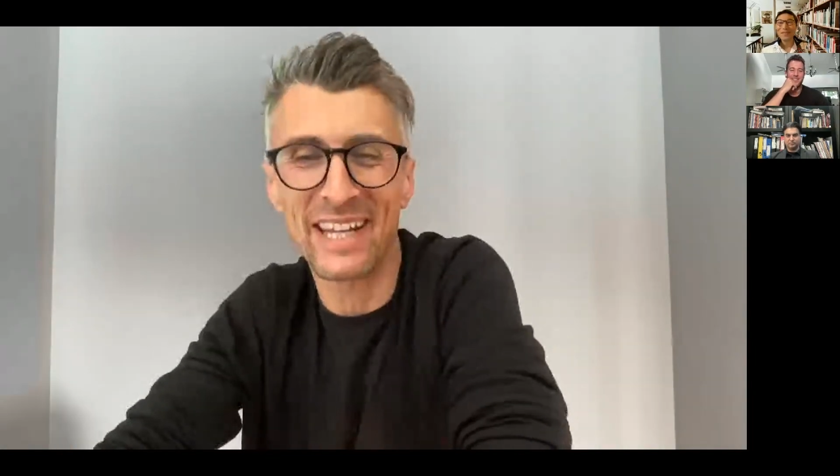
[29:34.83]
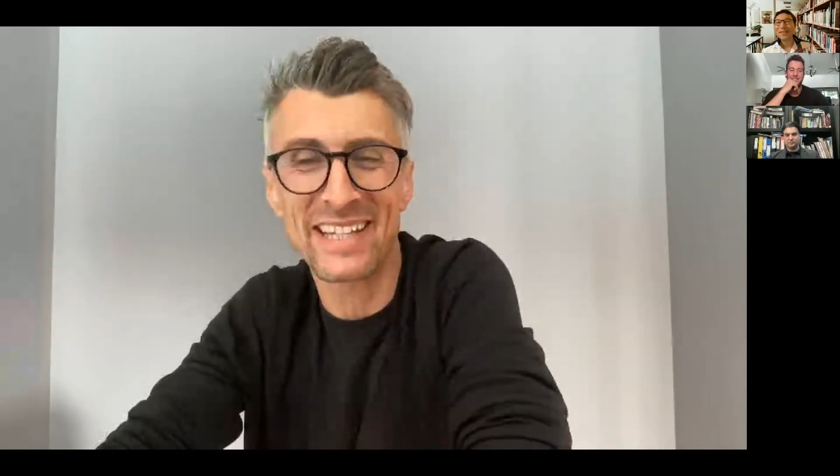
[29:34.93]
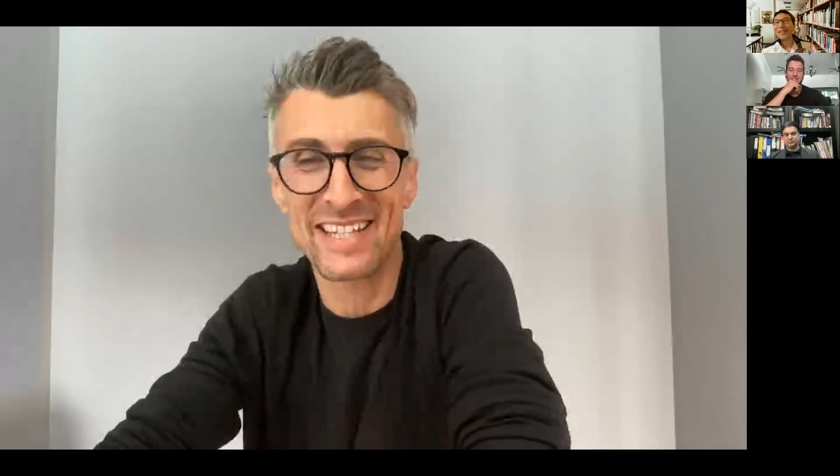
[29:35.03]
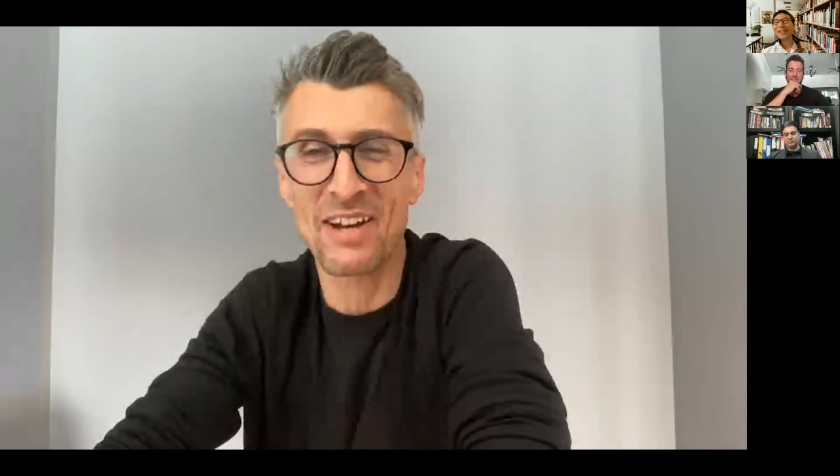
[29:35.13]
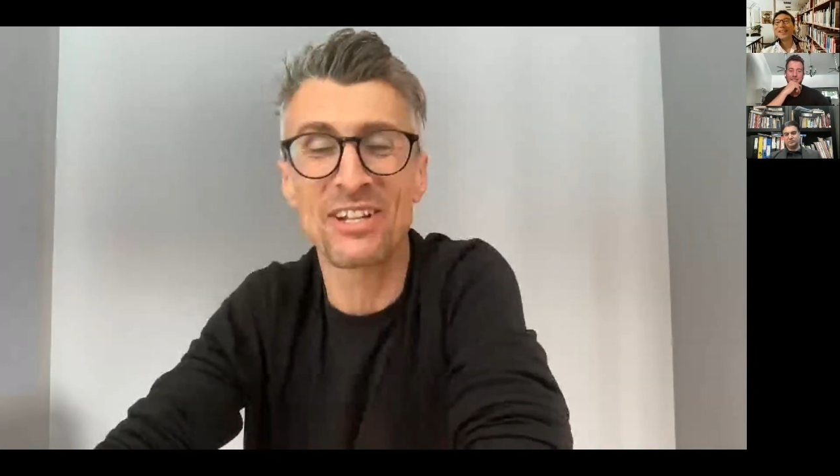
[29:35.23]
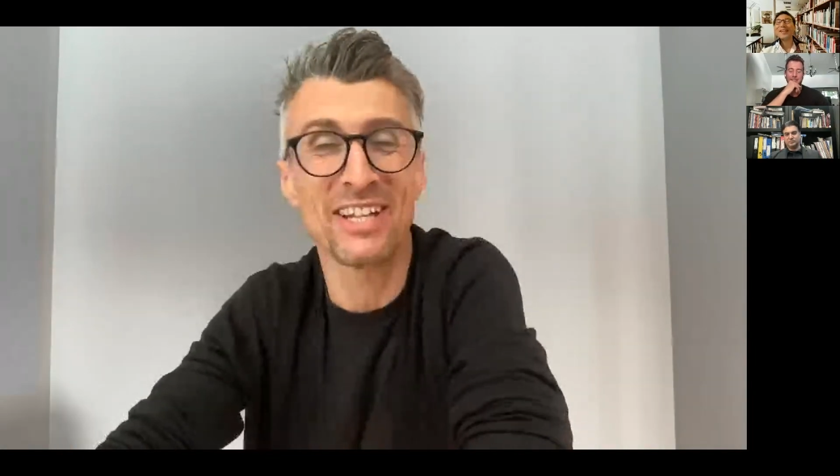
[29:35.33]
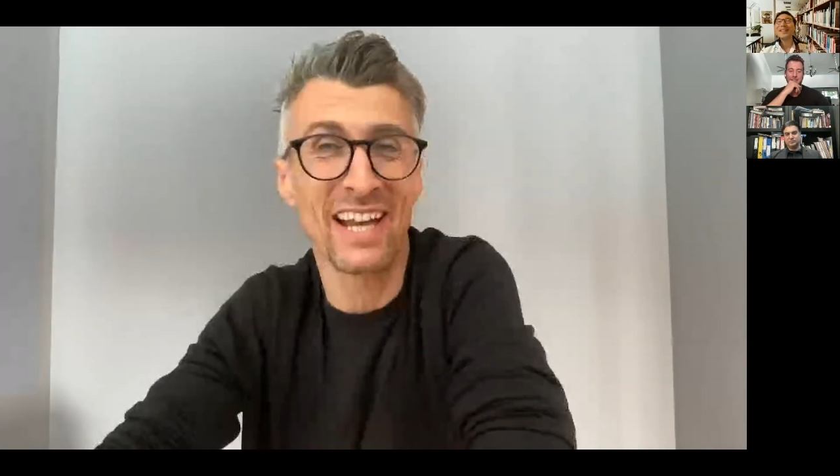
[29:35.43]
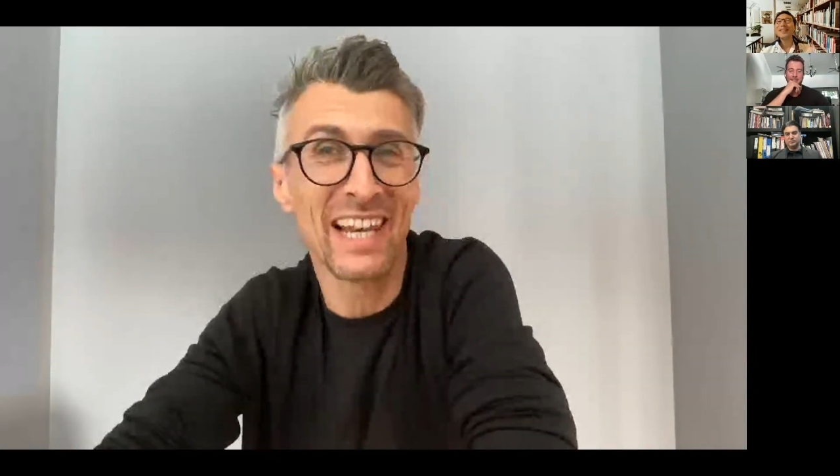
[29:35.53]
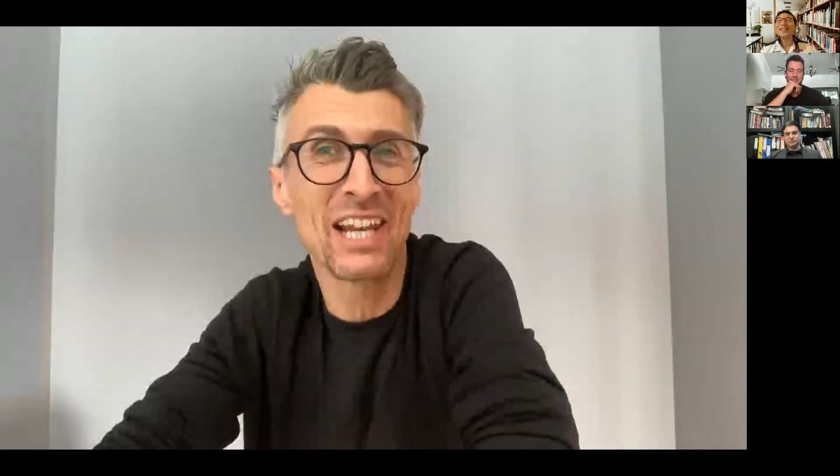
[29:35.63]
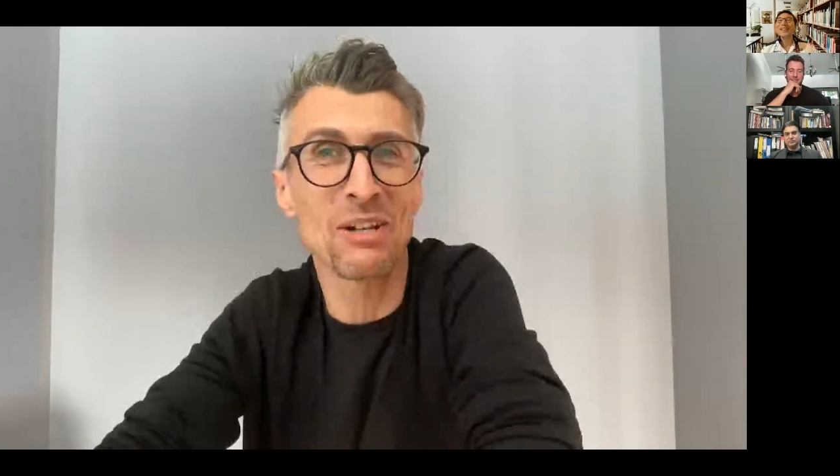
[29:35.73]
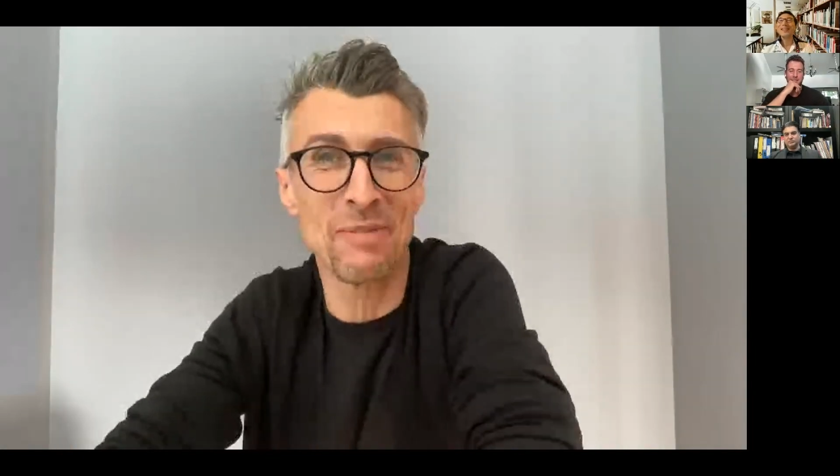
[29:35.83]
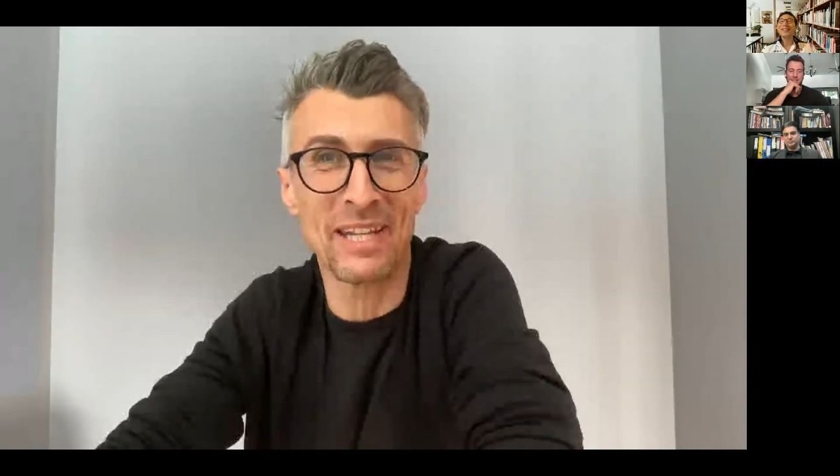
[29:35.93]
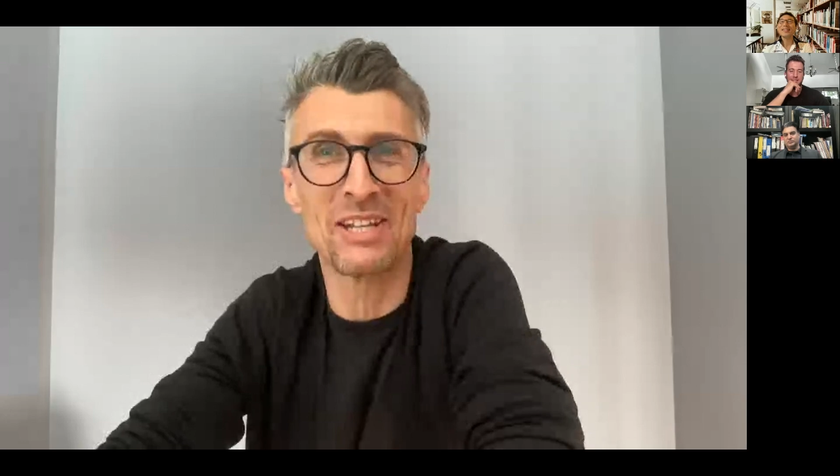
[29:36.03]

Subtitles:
it sounded a little bit